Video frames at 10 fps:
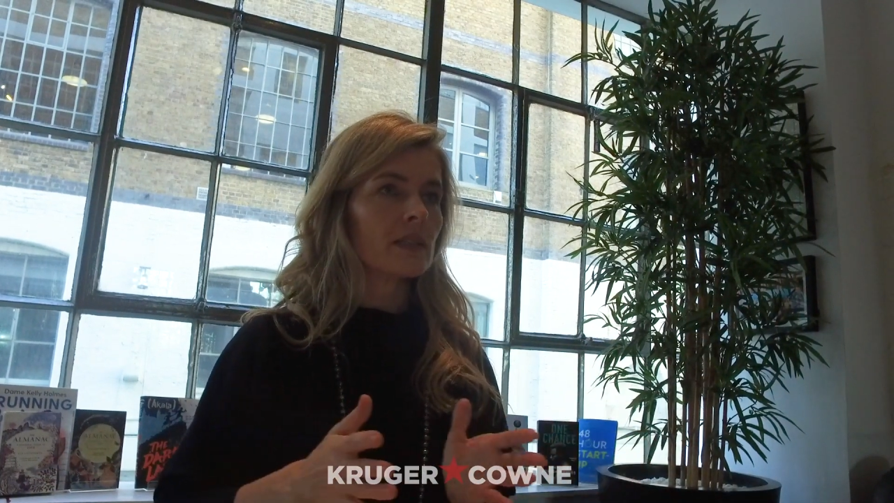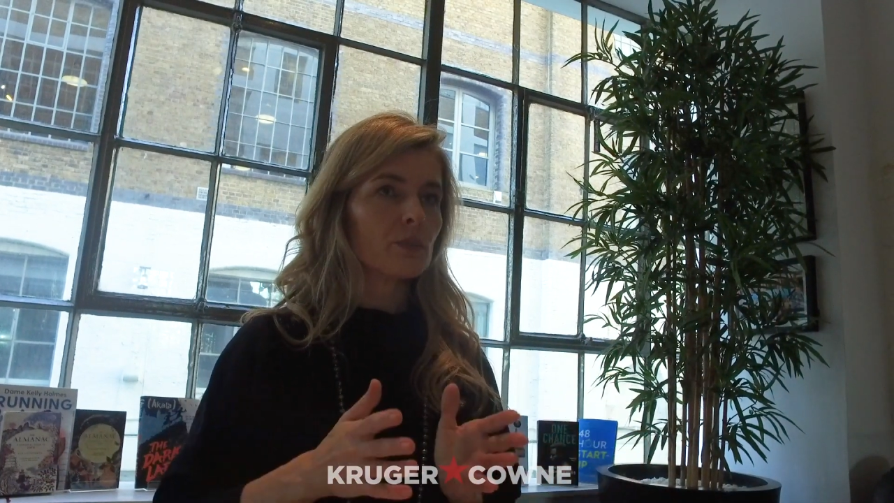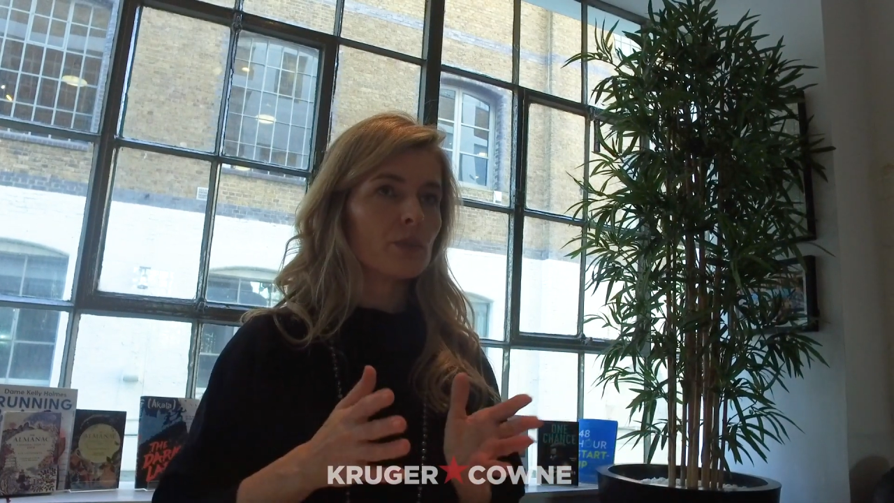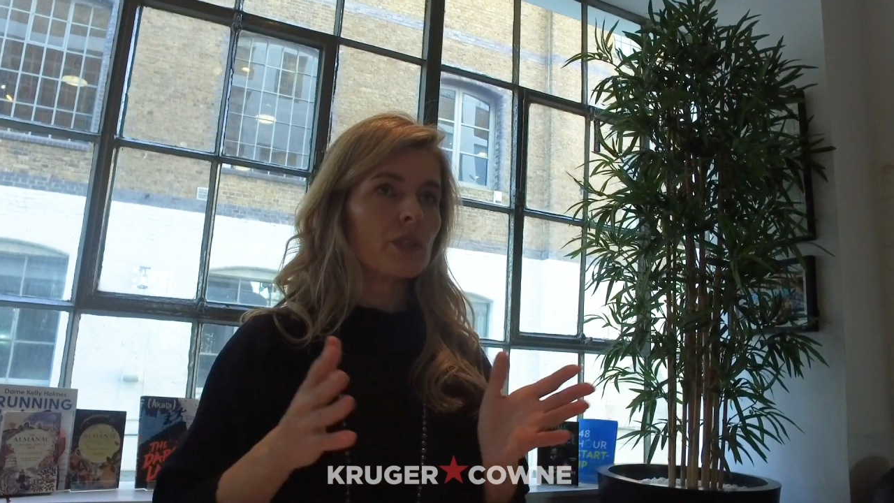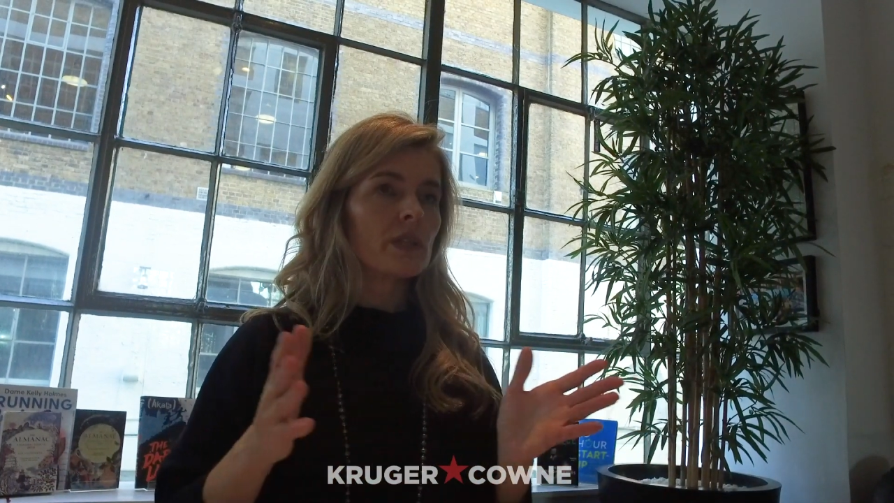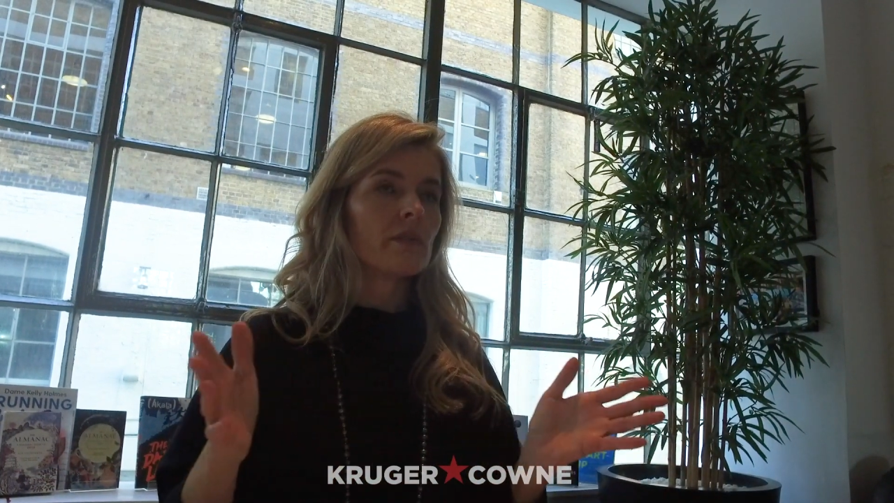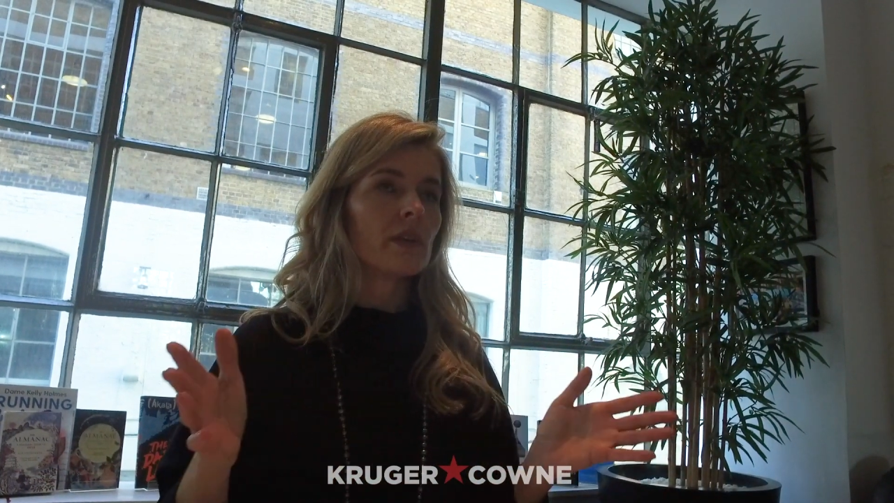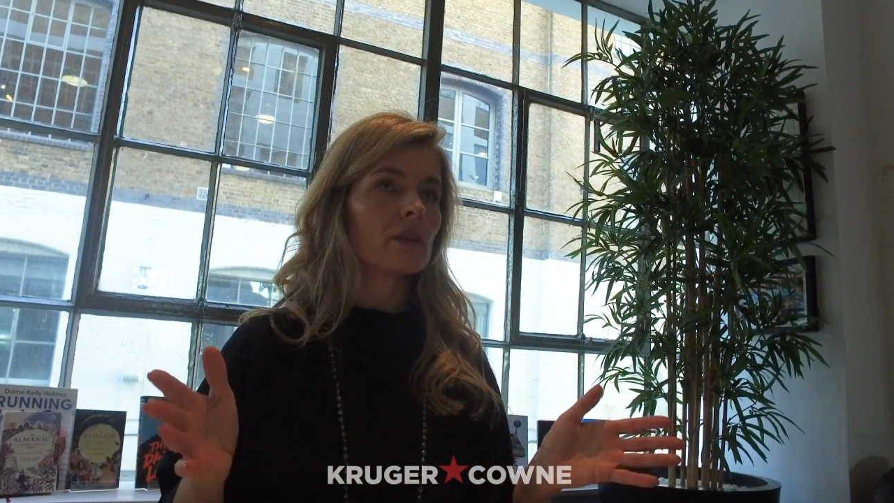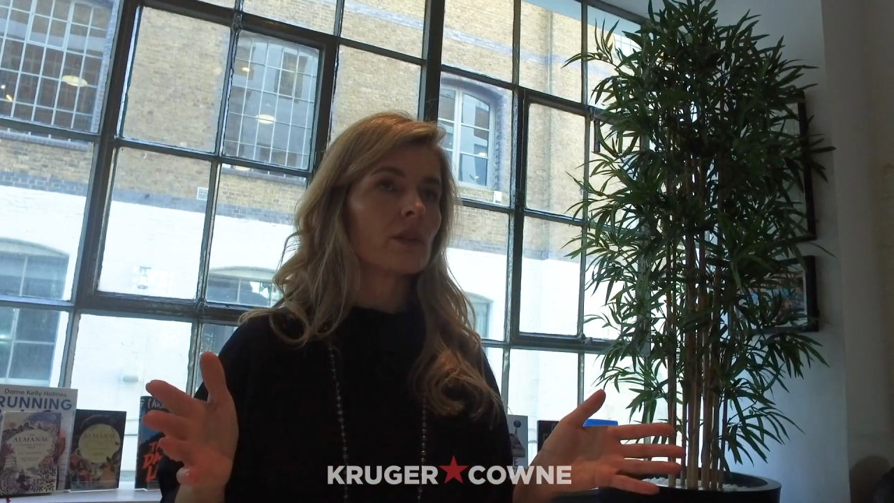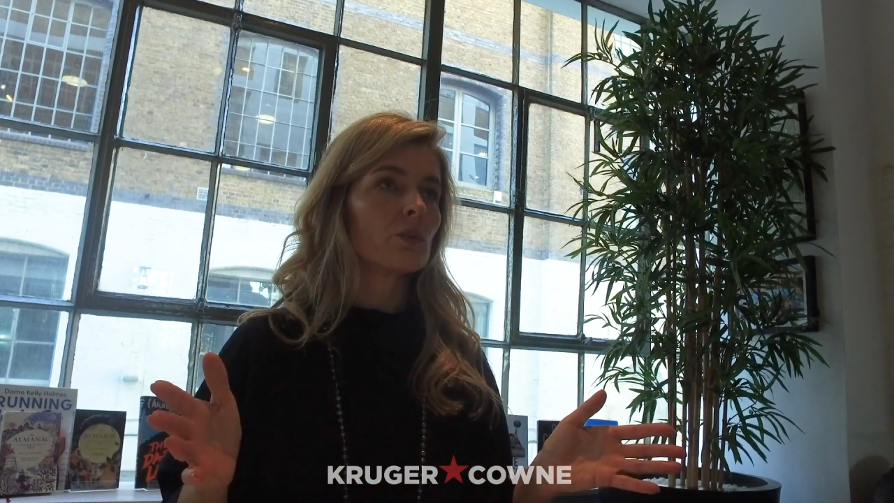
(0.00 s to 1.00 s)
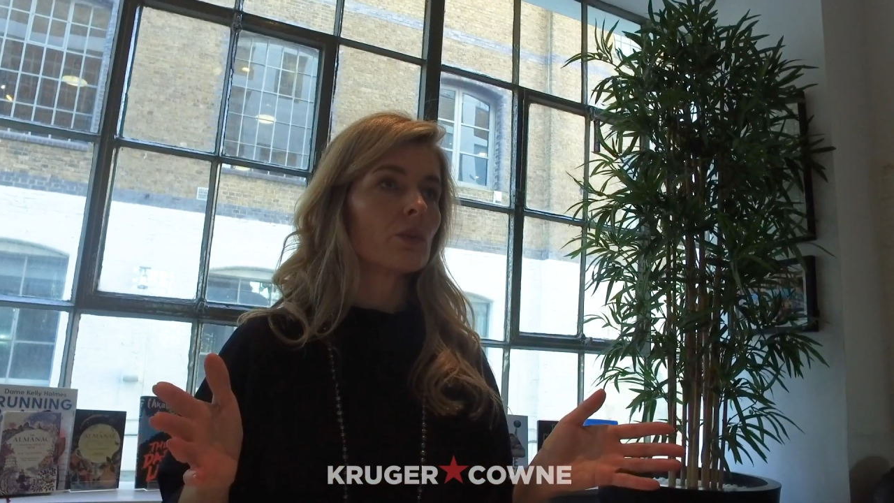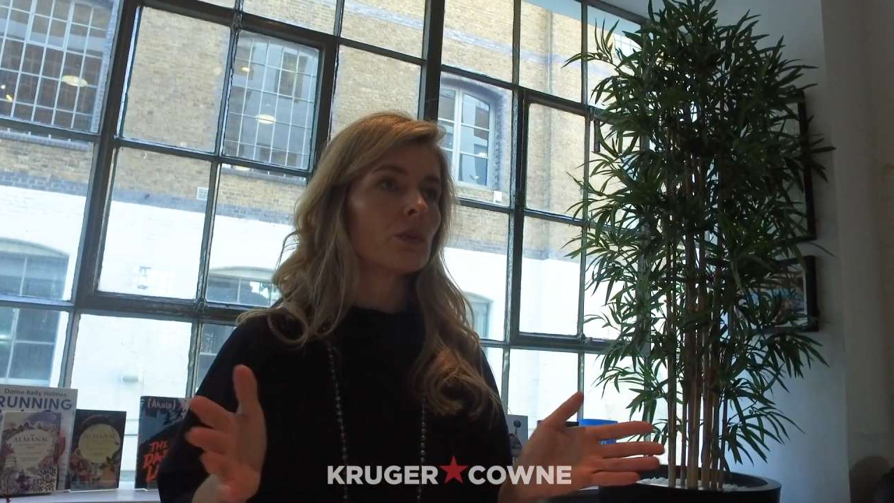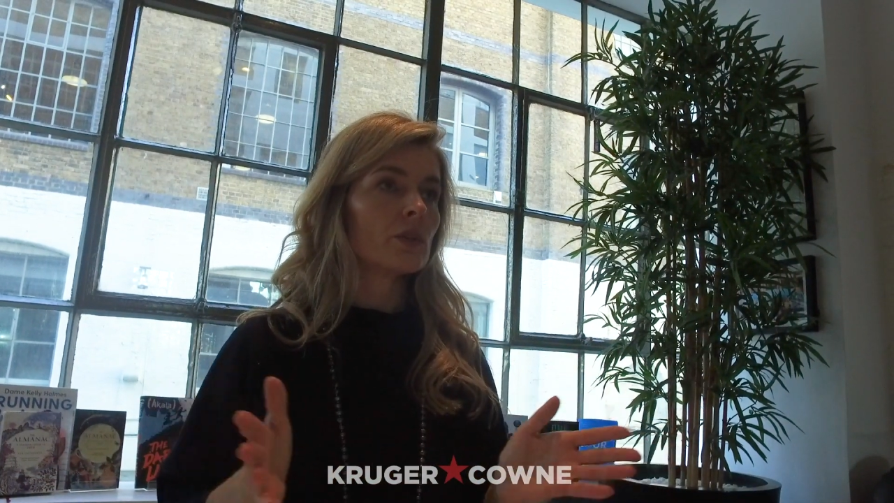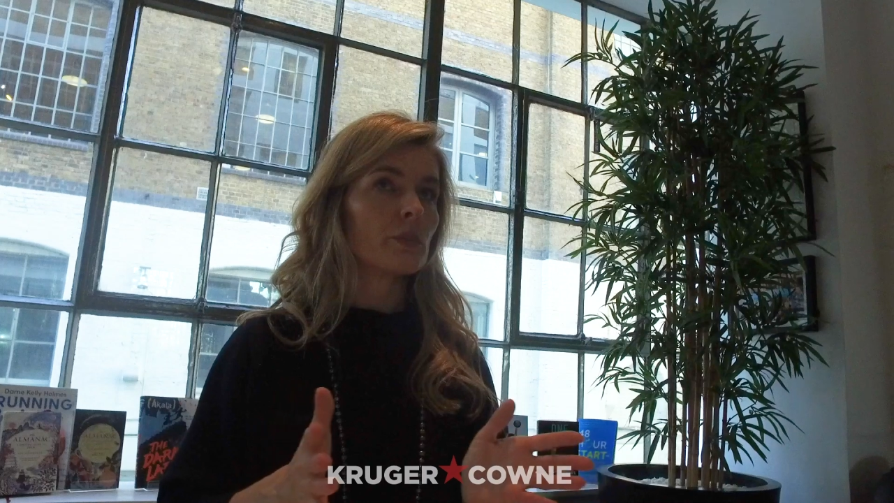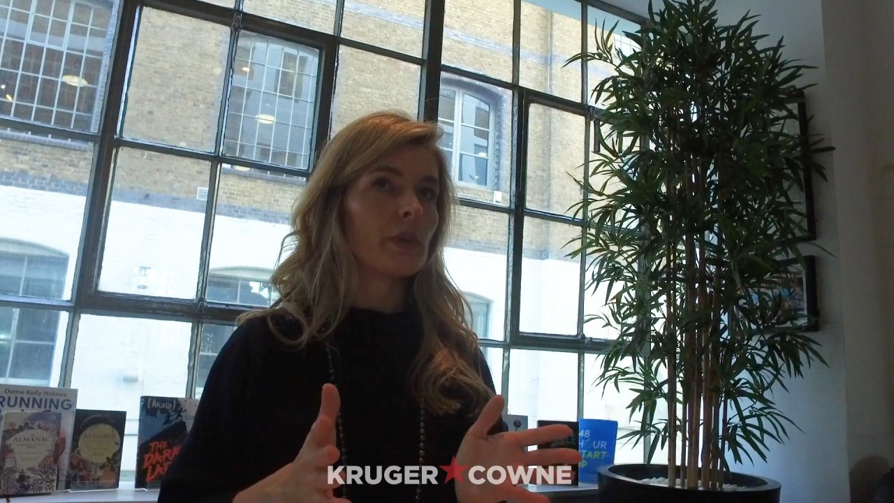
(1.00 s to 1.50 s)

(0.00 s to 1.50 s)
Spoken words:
It's perceiving the world,